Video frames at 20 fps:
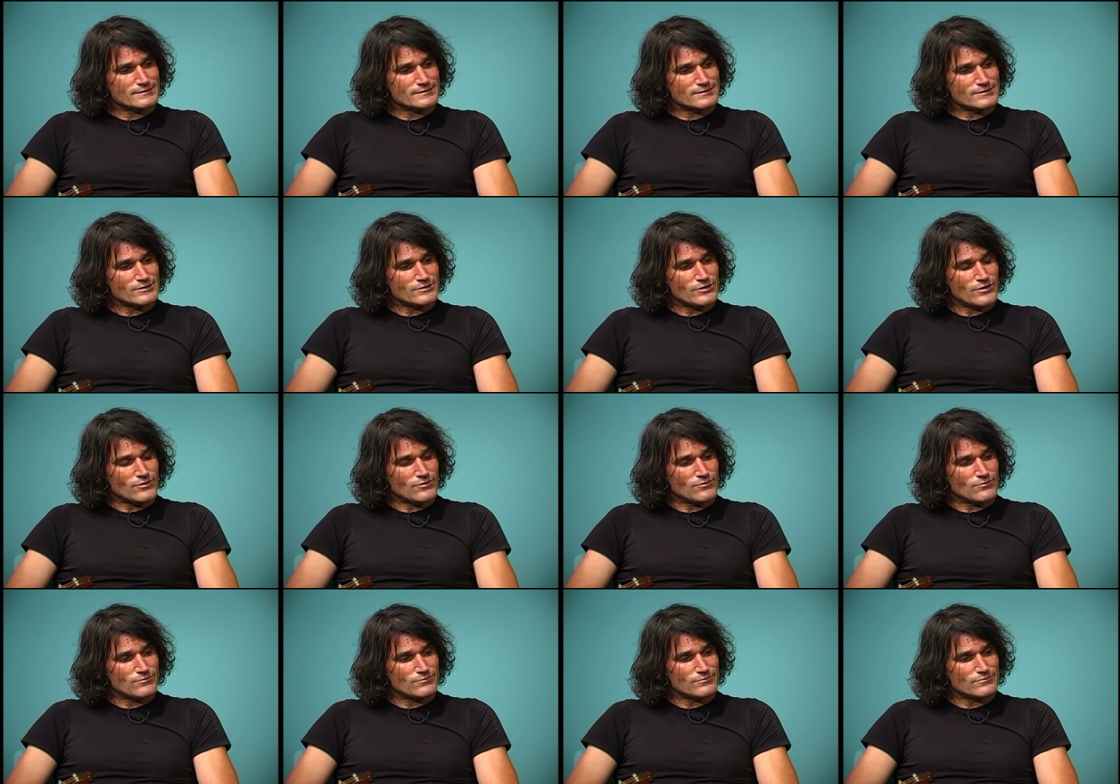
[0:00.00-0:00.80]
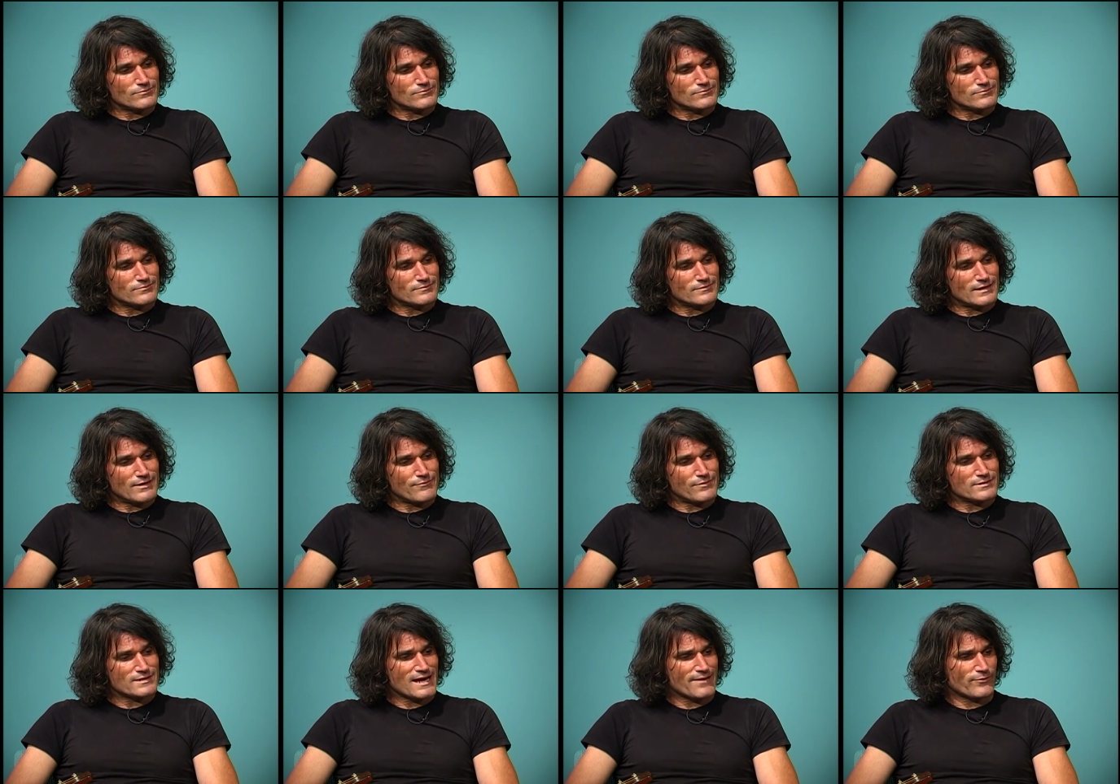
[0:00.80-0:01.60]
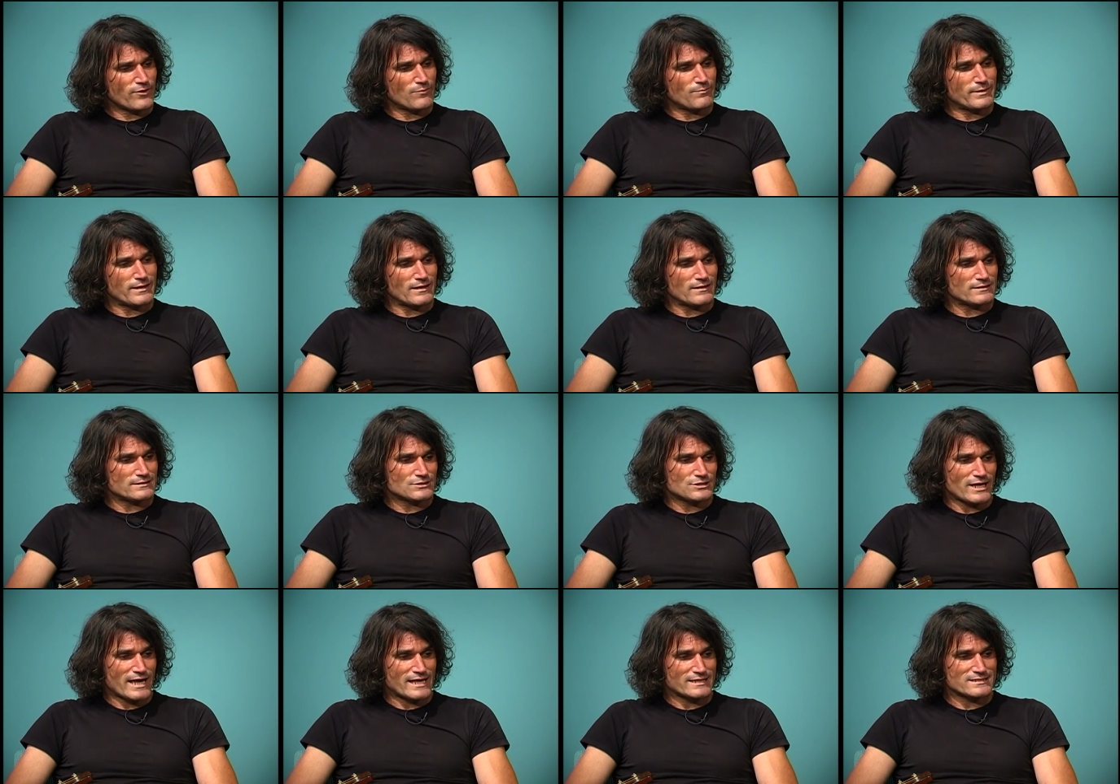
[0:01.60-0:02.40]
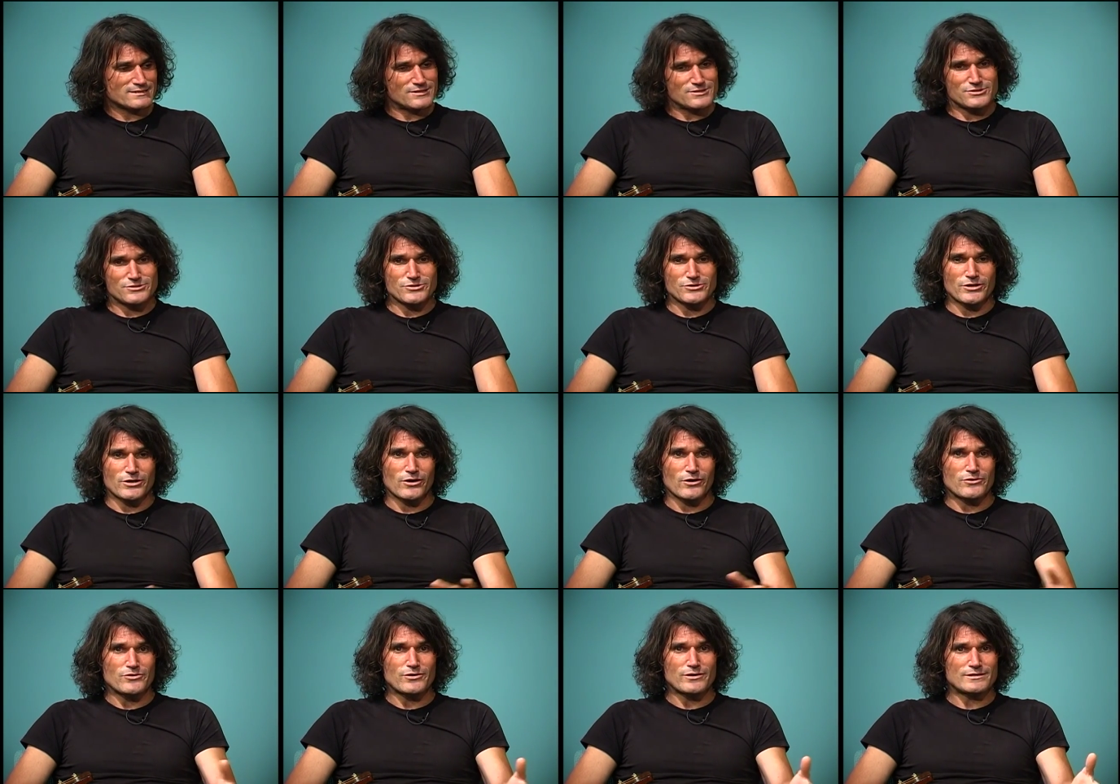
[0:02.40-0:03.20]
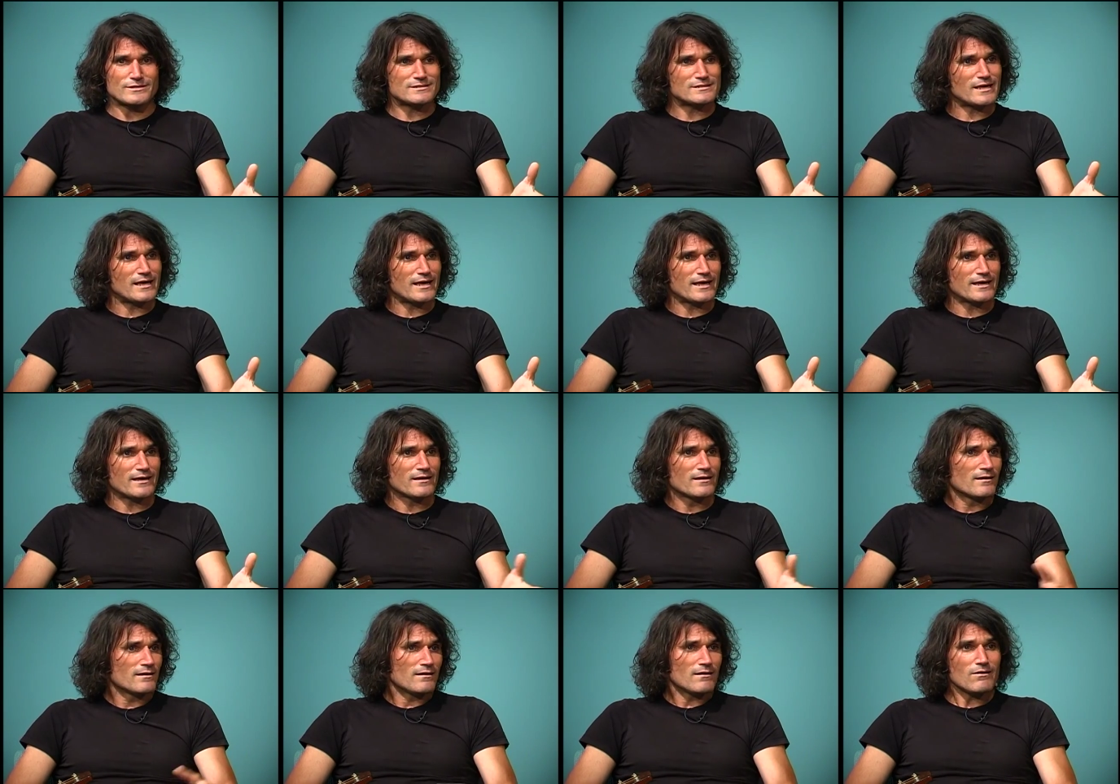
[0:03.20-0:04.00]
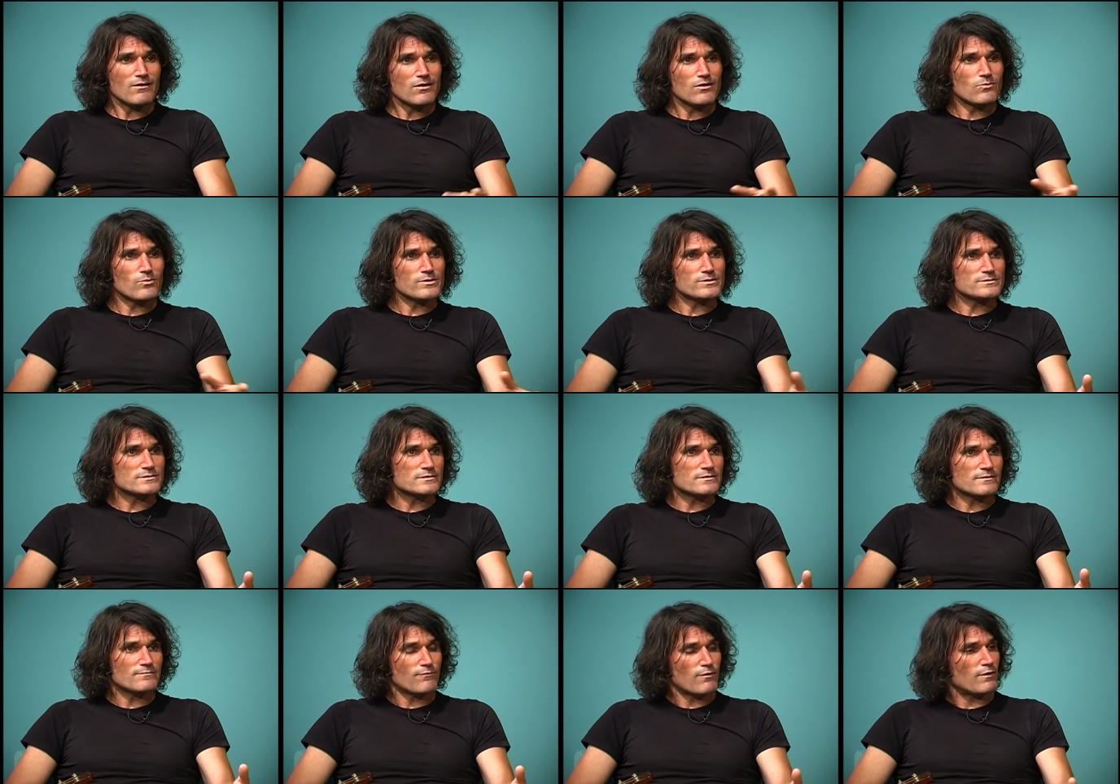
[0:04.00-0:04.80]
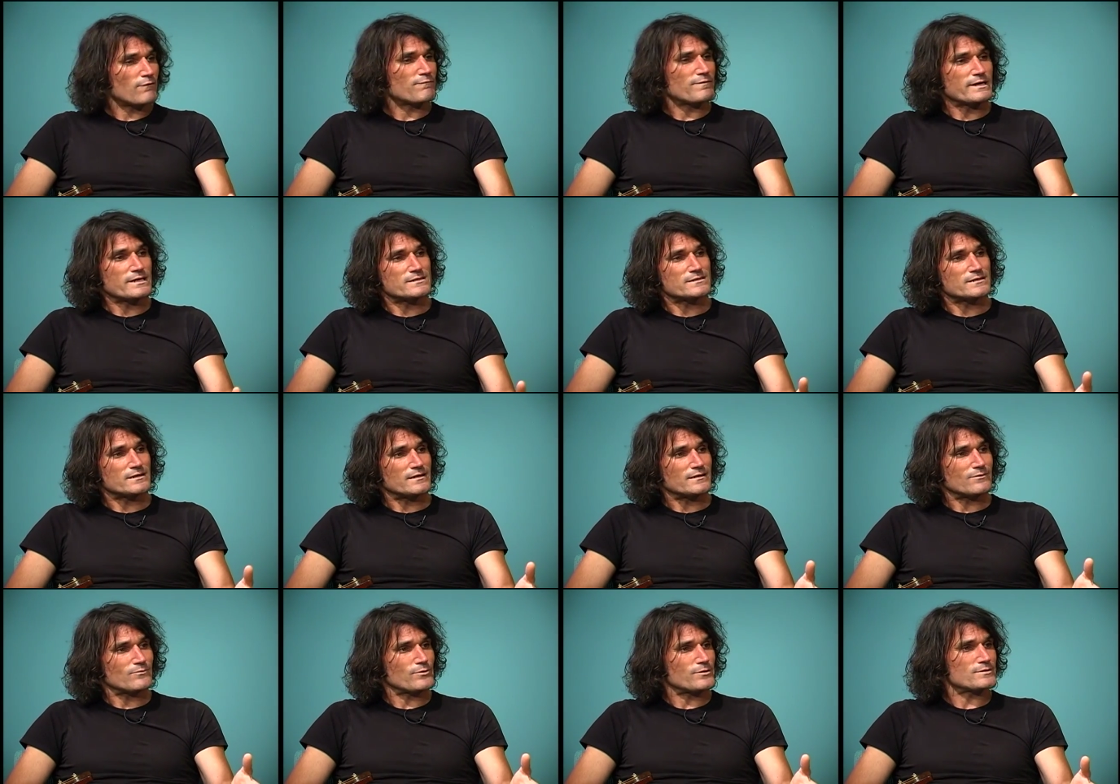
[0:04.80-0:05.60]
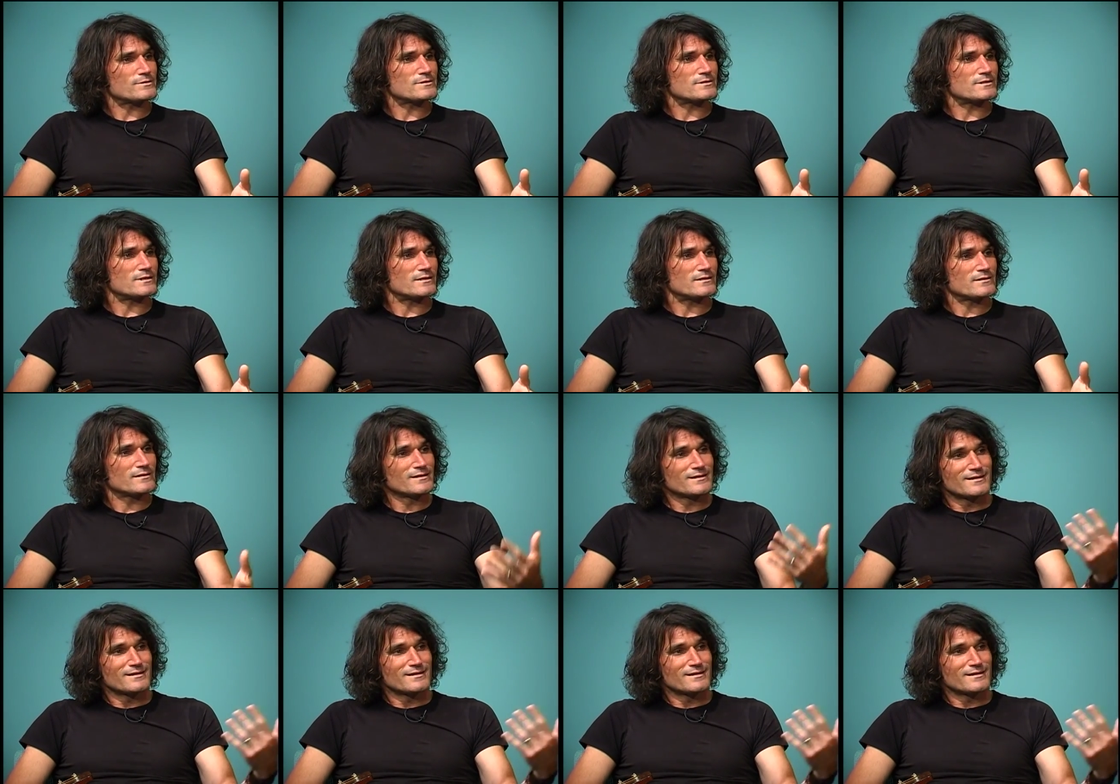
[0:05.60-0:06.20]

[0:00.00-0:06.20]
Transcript: you know, every time there'd be a chance in the studio, you could say, "Oh, where's the farfisa? Where's the